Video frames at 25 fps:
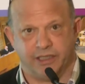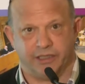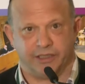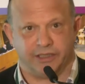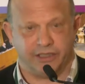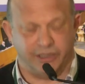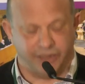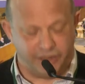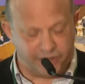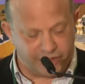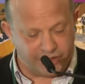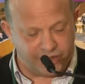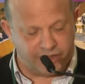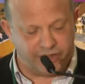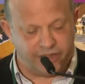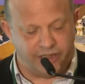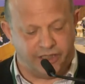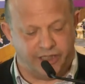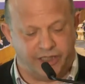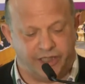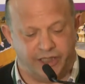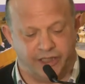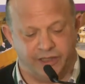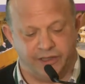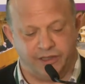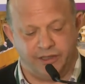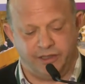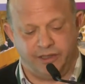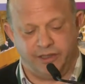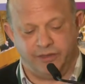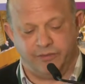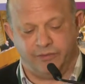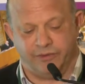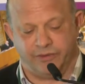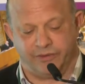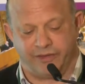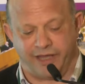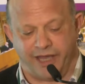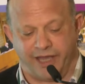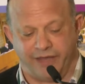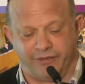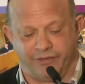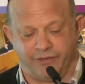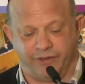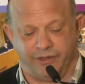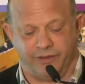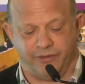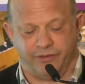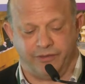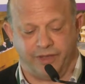concur with
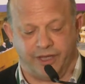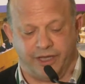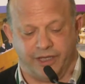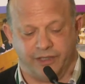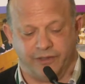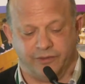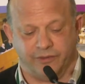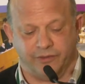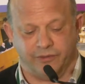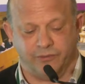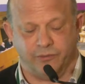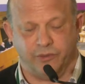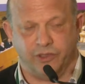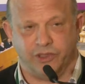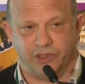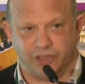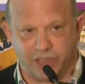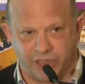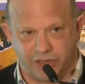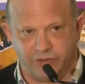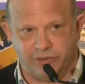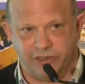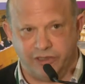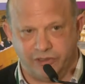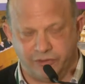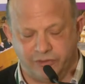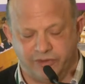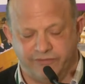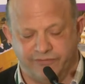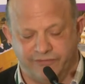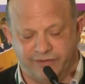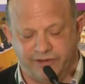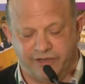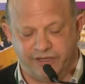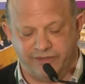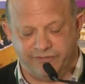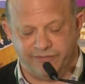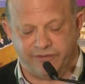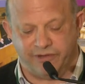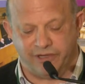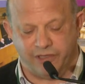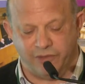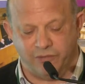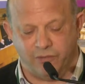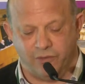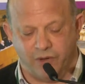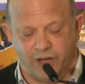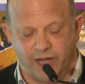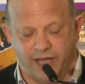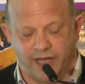Cathy that we're generally doing very, very
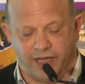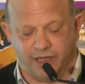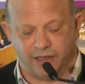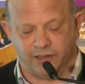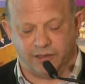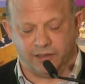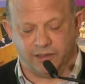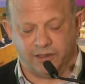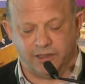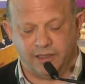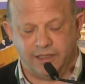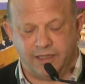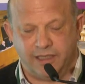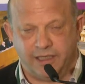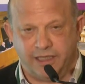well